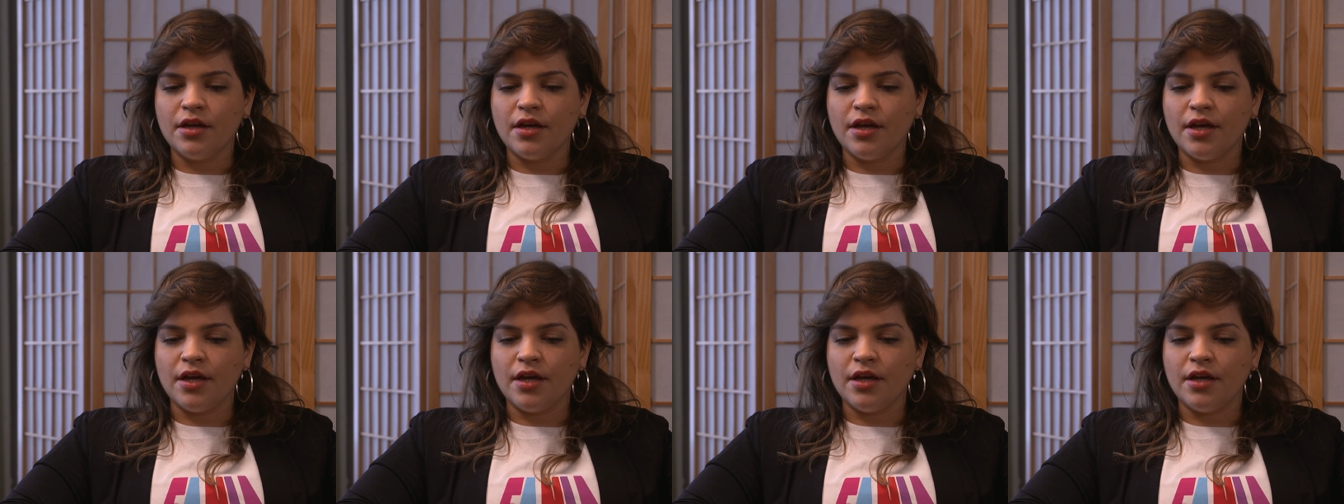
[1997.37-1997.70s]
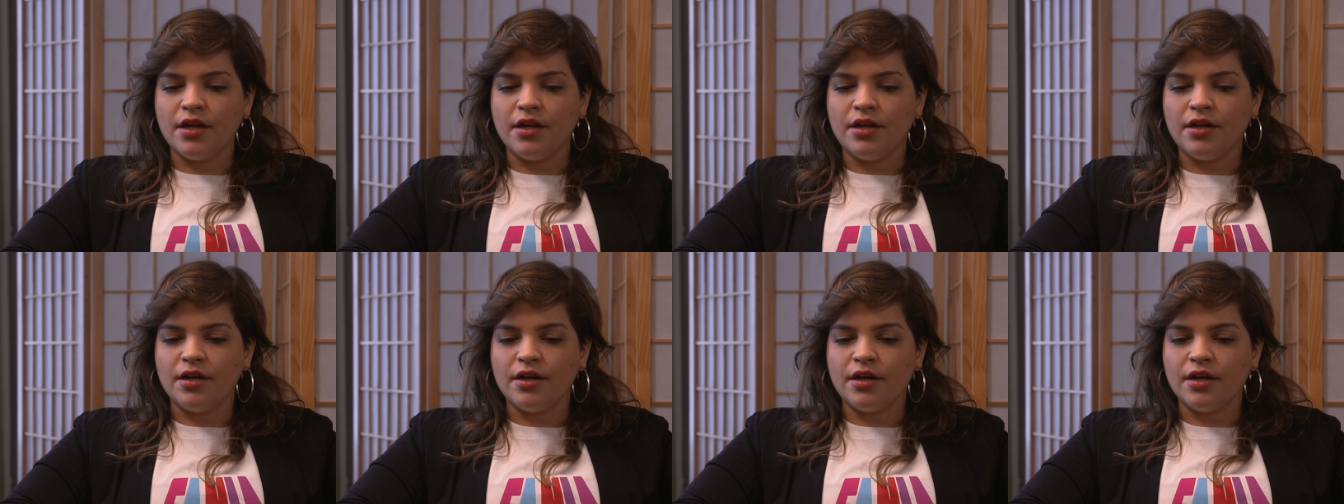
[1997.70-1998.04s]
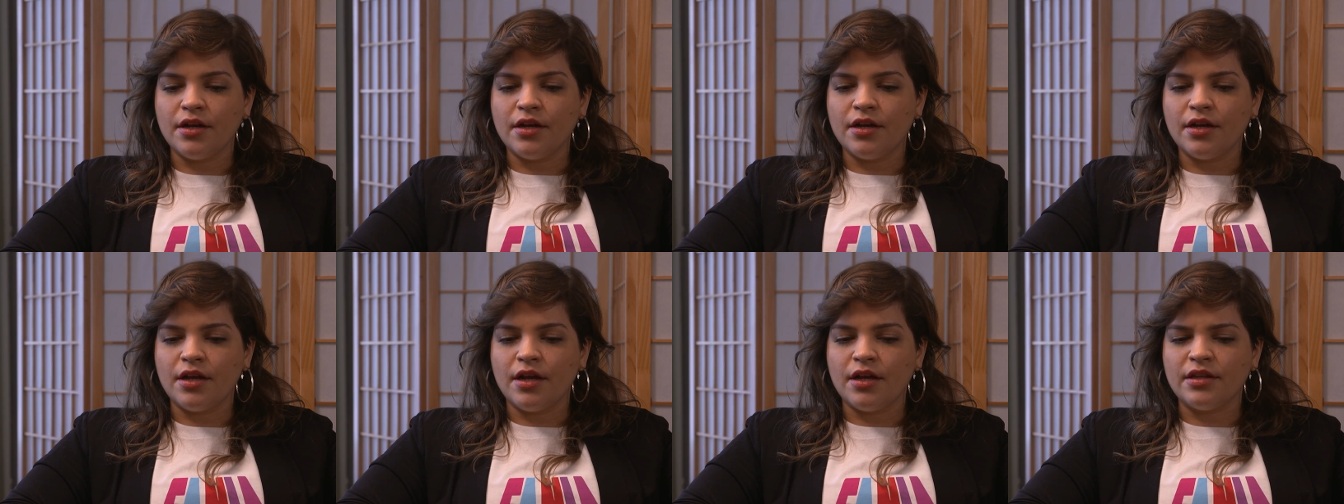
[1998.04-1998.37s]
And
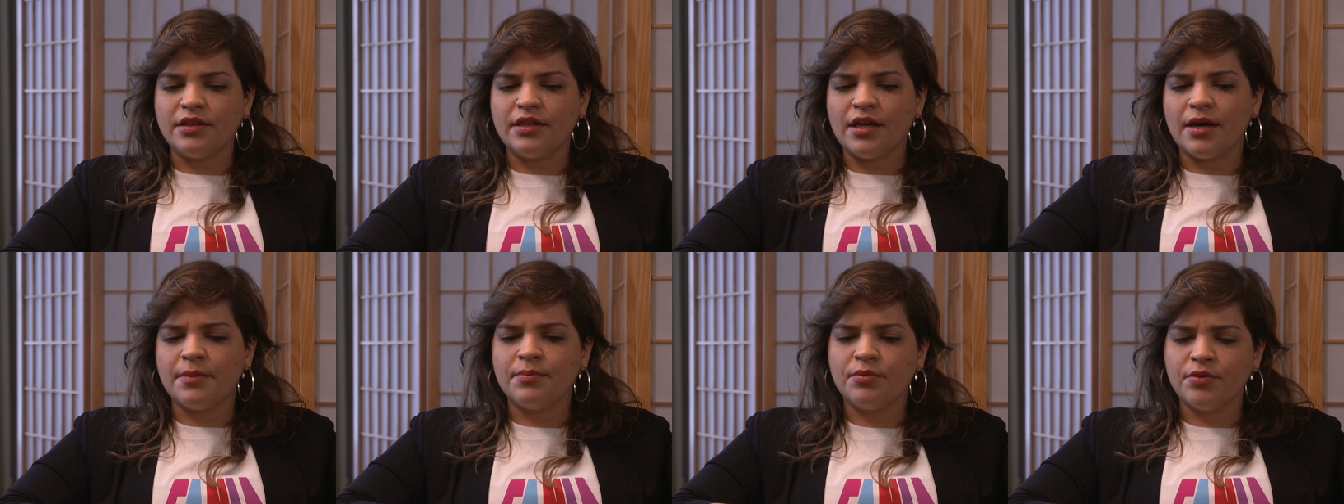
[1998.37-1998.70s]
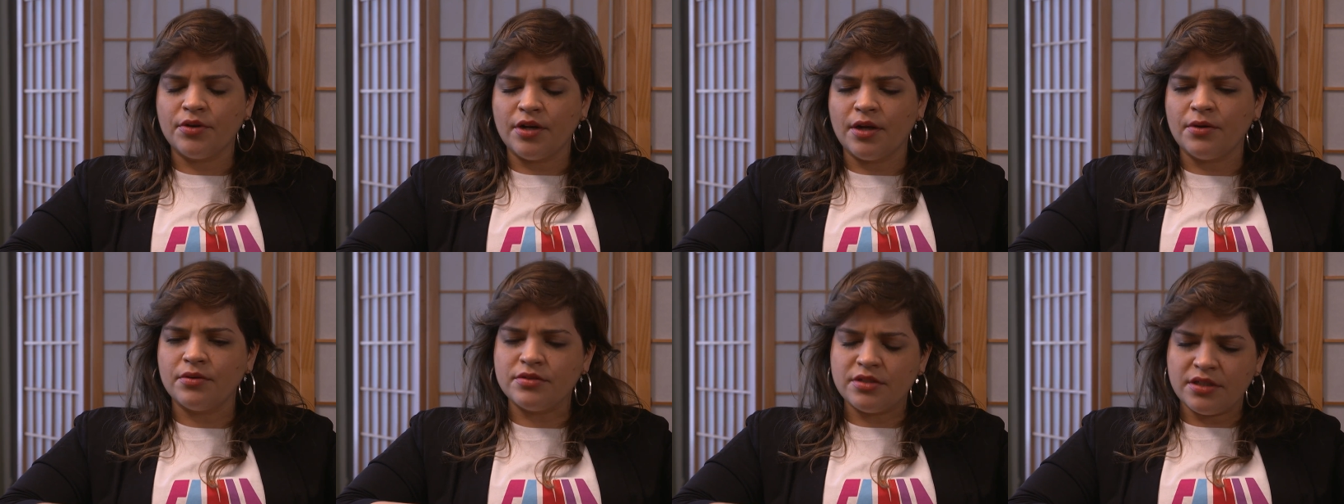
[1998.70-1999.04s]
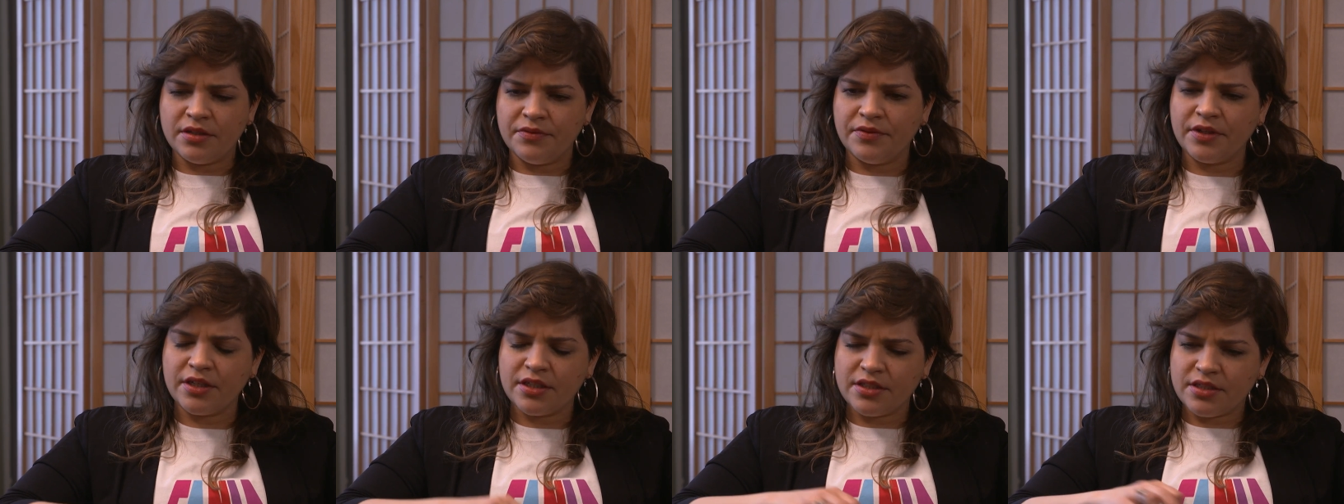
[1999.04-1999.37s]
at that point, I was
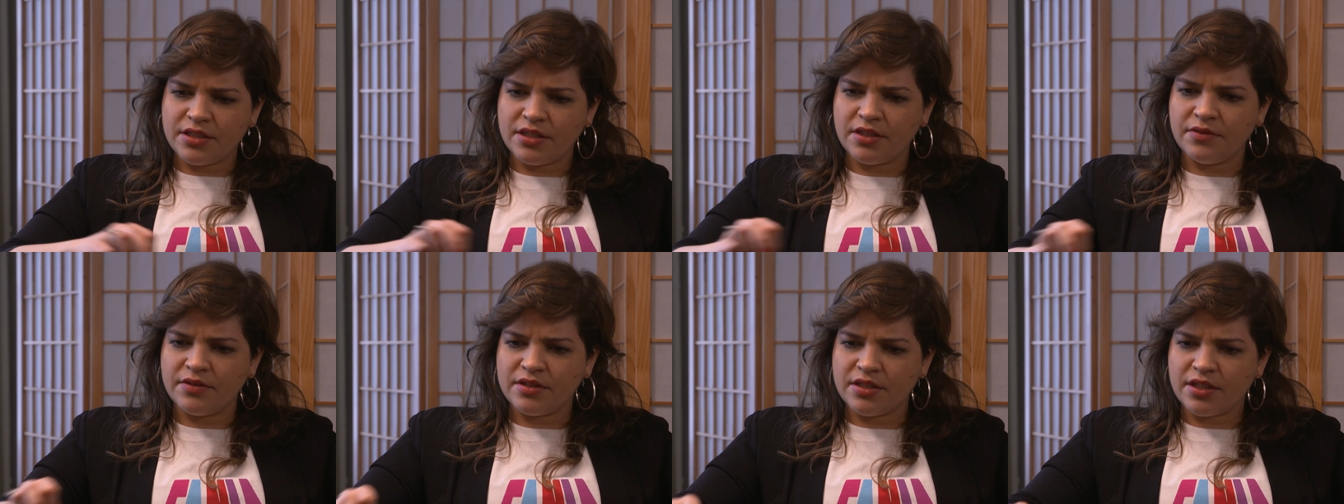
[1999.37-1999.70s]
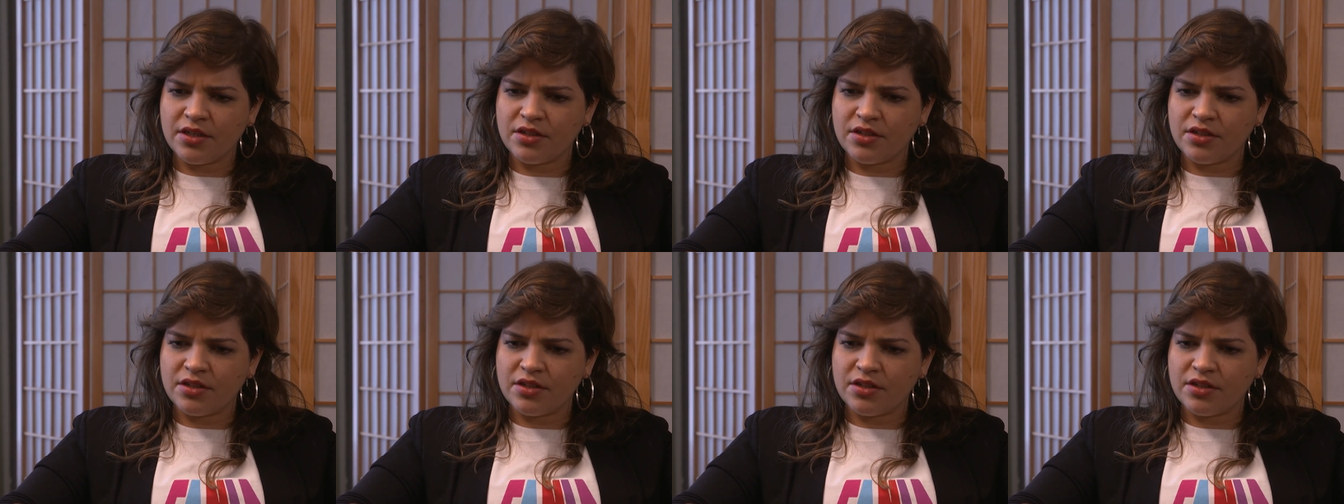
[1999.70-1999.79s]
living at Steven's